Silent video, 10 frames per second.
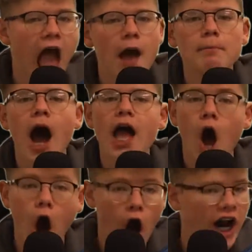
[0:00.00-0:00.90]

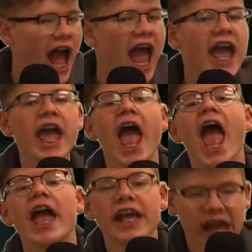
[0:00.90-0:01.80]

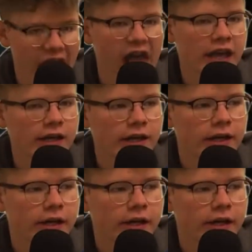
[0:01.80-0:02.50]
Miraak.